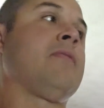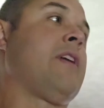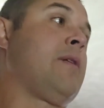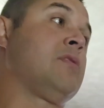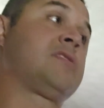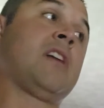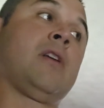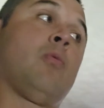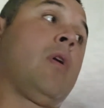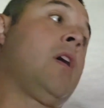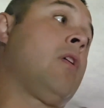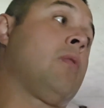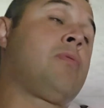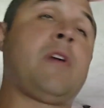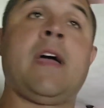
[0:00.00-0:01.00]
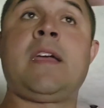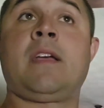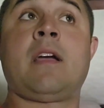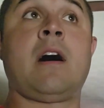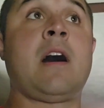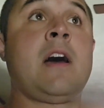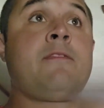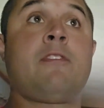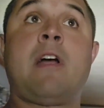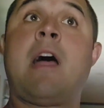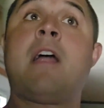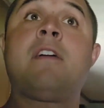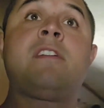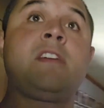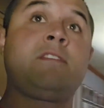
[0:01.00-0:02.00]
they would say, well, thank God for
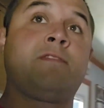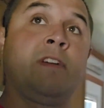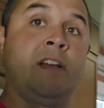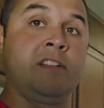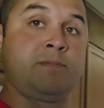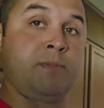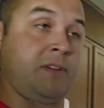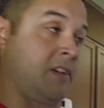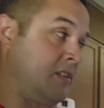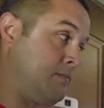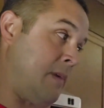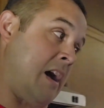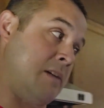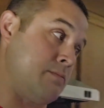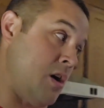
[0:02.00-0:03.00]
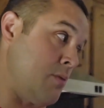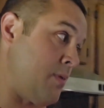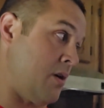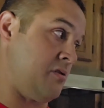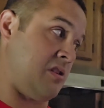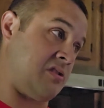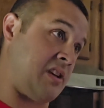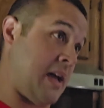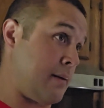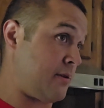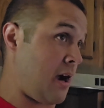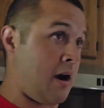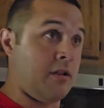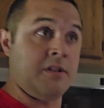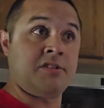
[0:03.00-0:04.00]
our defense because Mike Bobo just kept
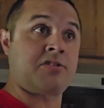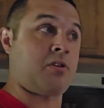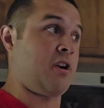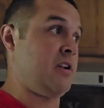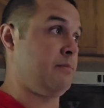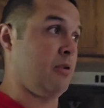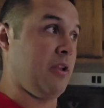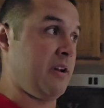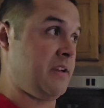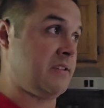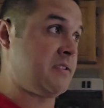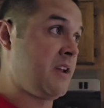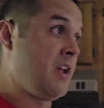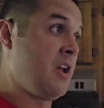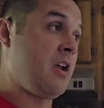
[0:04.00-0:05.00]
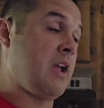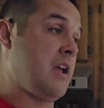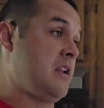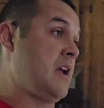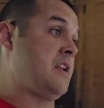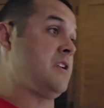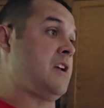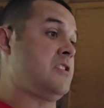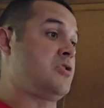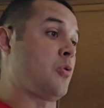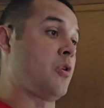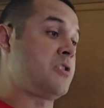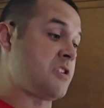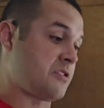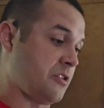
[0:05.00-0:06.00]
calling screenplays and
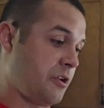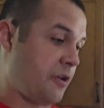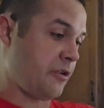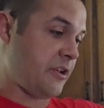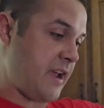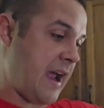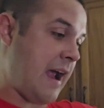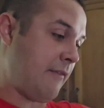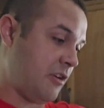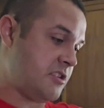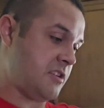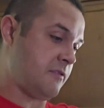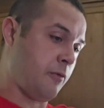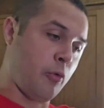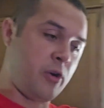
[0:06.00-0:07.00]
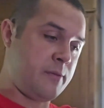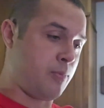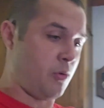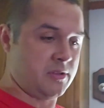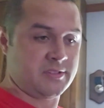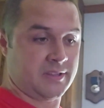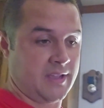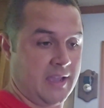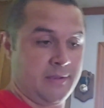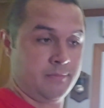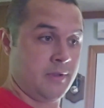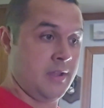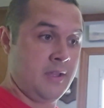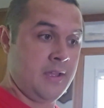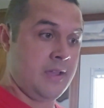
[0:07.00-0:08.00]
Georgia's literally averaging 40 points a
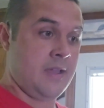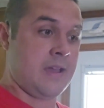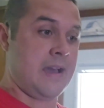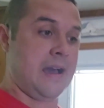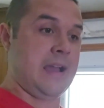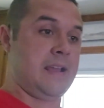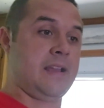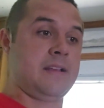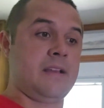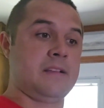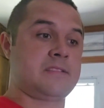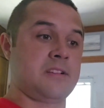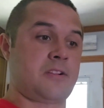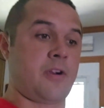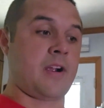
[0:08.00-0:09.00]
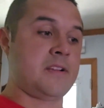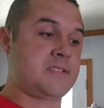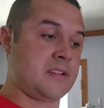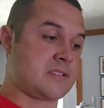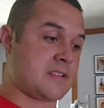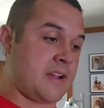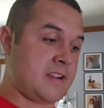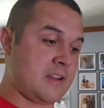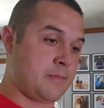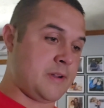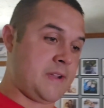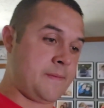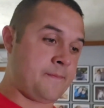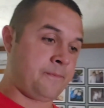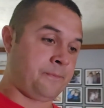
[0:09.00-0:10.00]
game. It's the craziest thing to
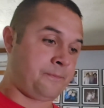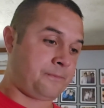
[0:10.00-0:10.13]
me.